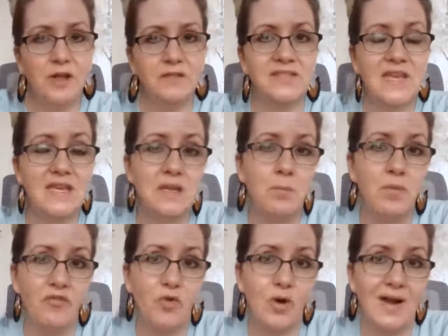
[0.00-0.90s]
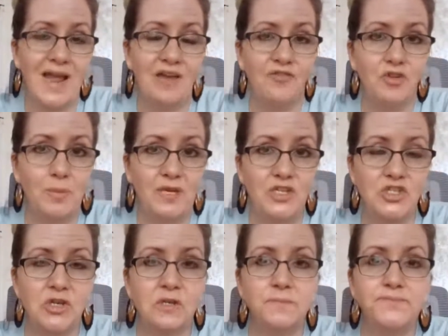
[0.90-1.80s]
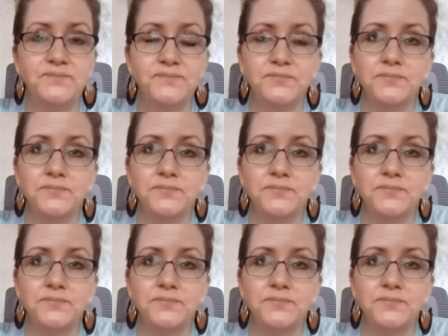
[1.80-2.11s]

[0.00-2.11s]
I'll send a before and after picture